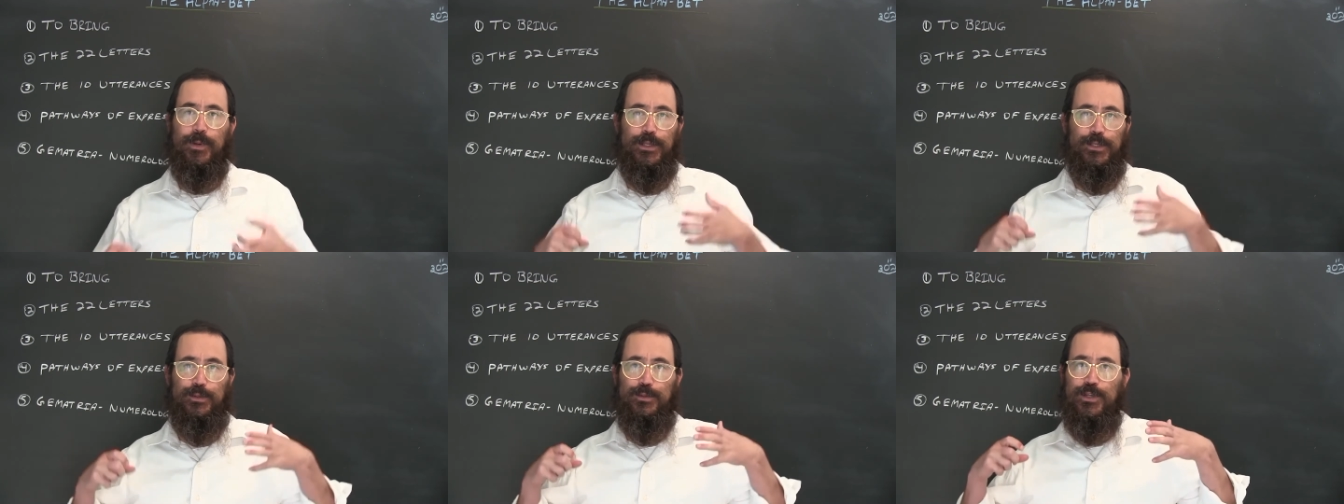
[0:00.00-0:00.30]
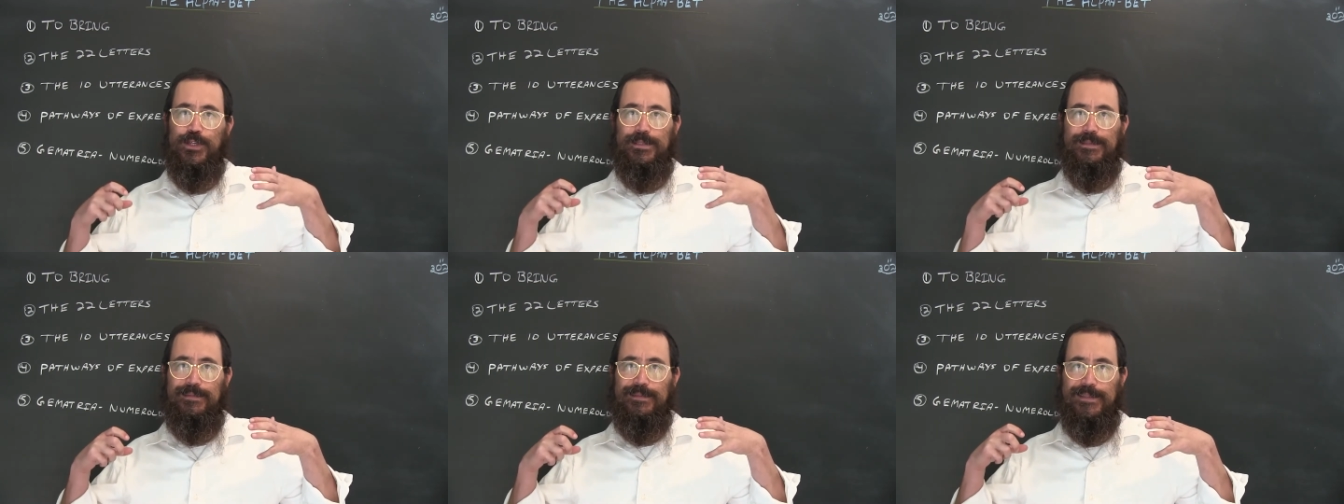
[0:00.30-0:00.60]
but you
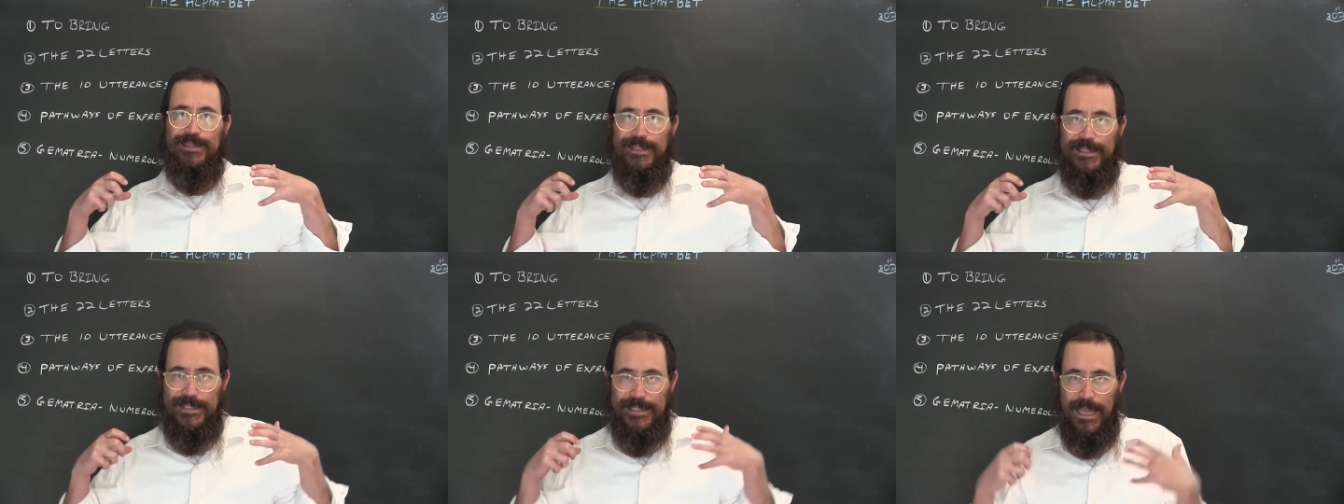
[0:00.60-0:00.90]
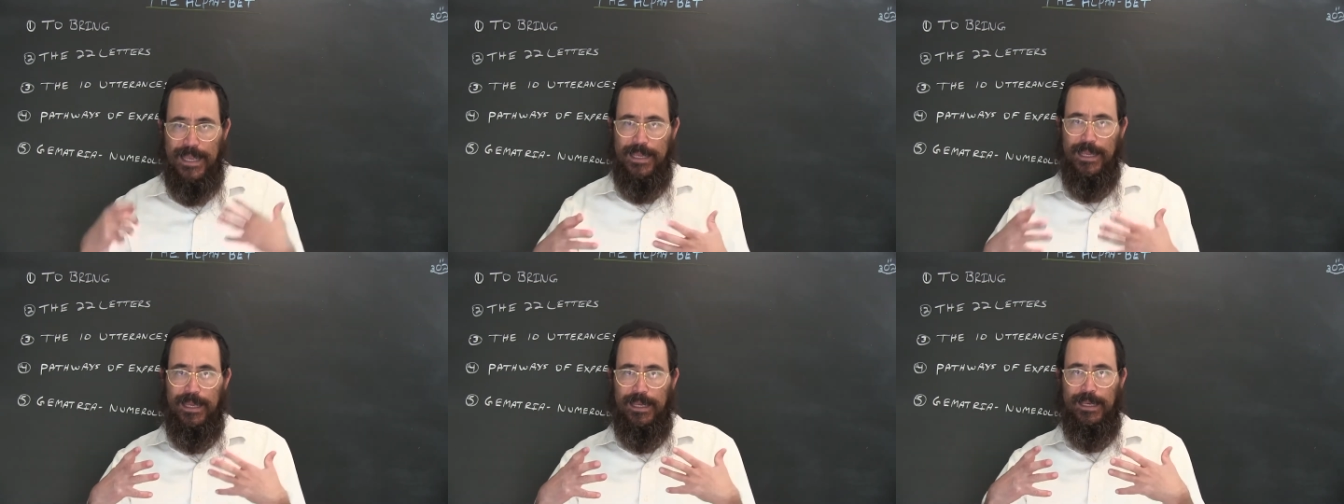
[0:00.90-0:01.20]
just
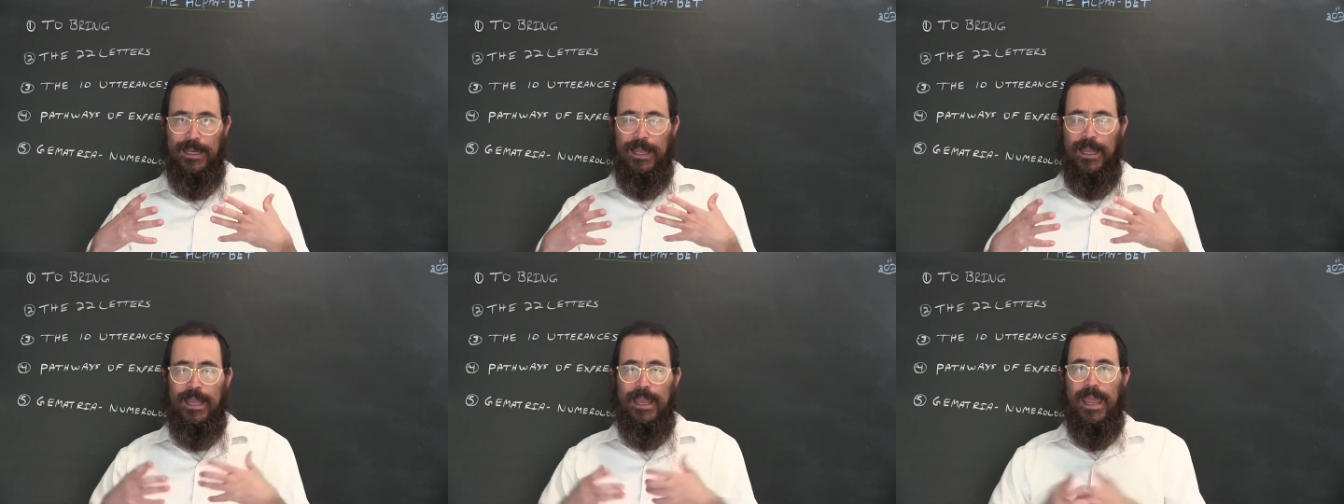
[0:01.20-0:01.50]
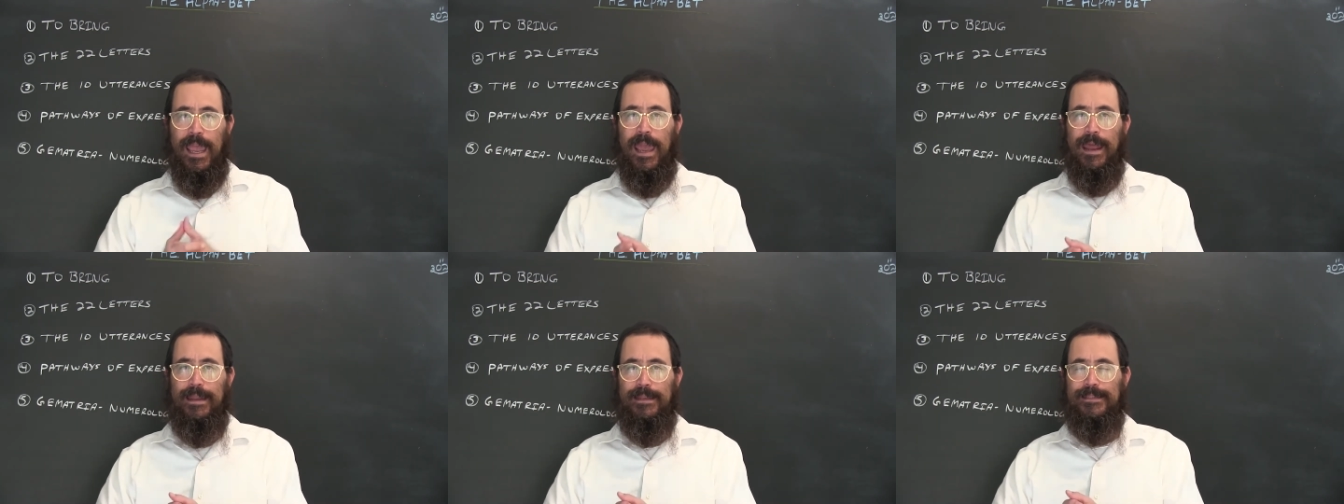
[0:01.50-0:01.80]
say it.
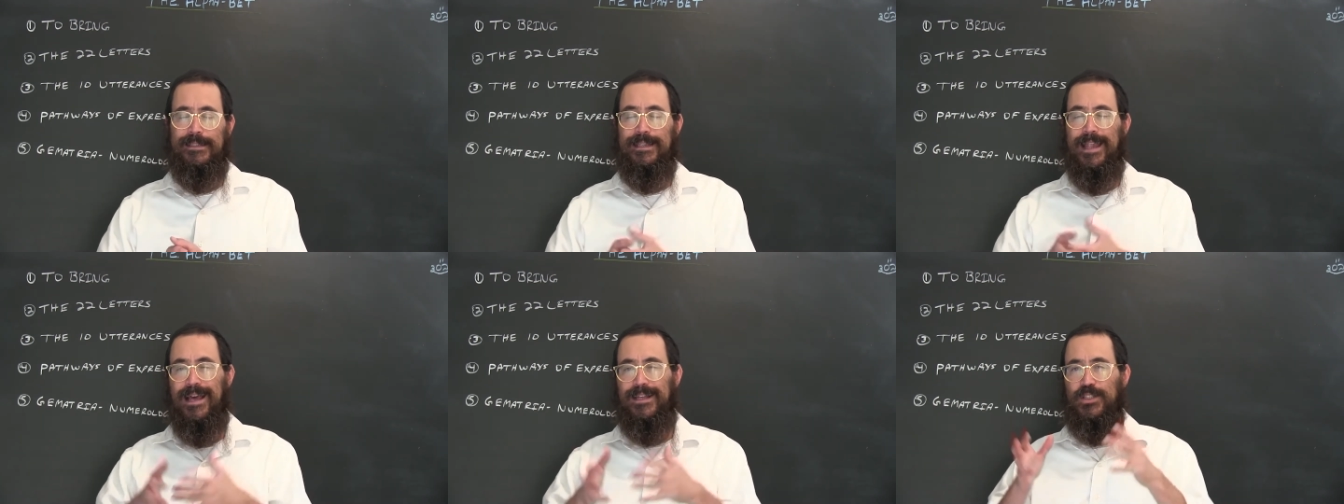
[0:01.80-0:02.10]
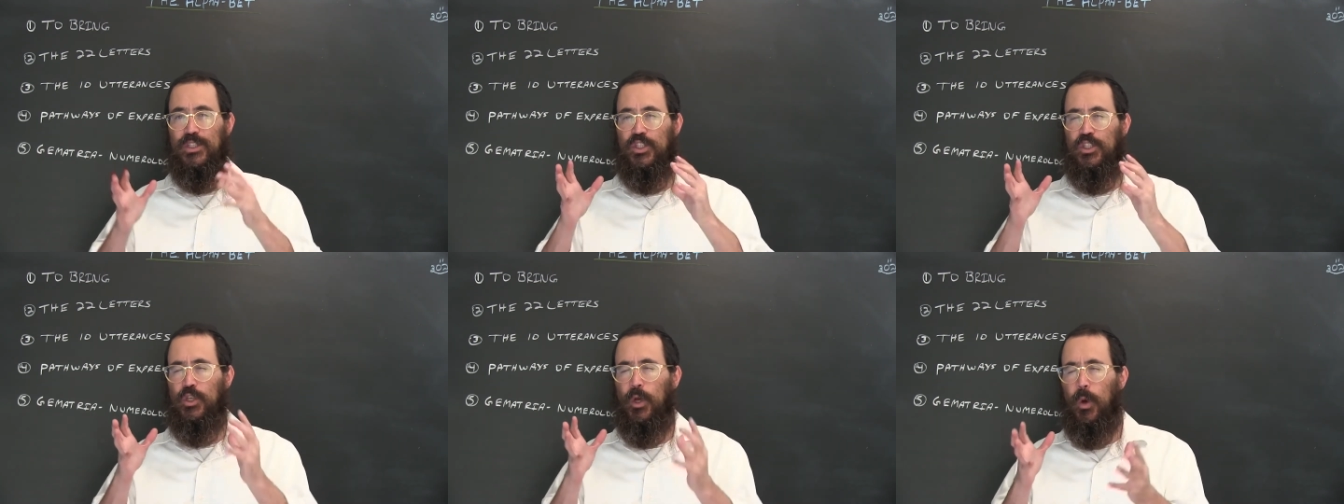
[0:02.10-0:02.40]
And it's
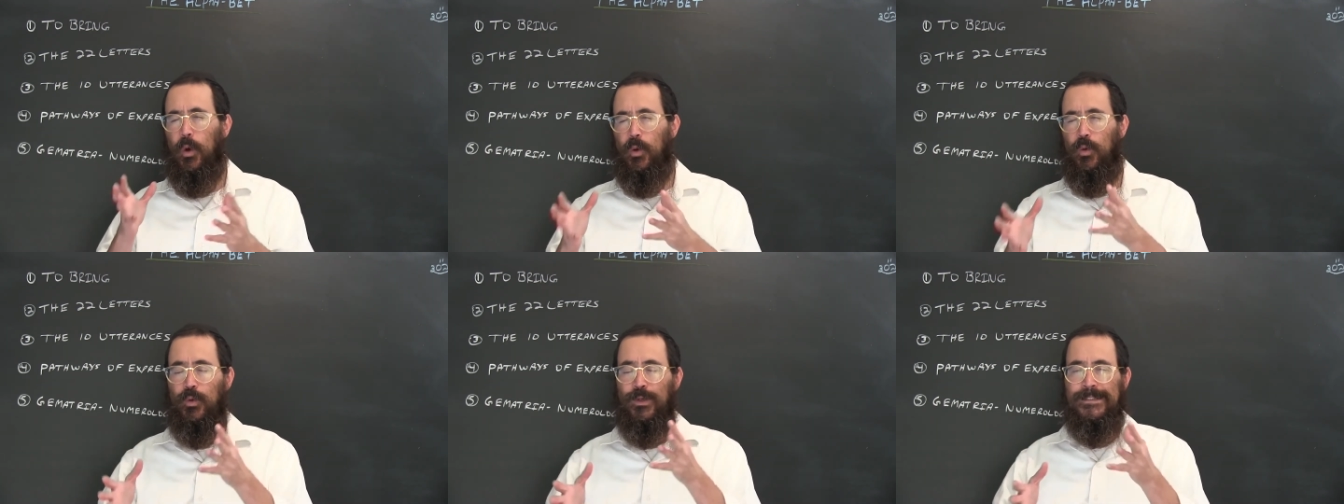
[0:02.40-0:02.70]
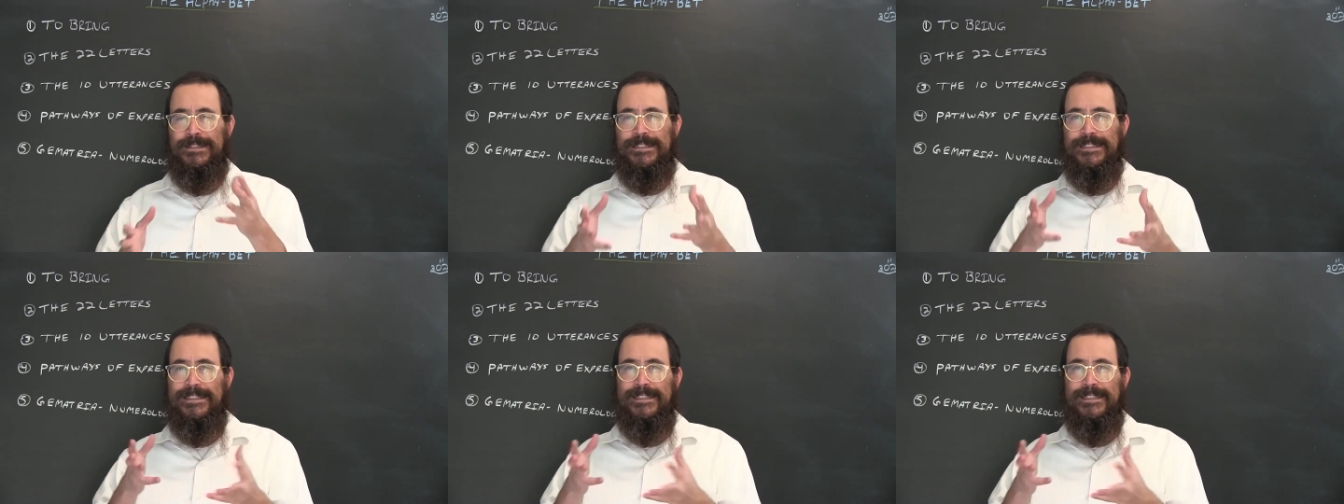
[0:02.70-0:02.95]
not so,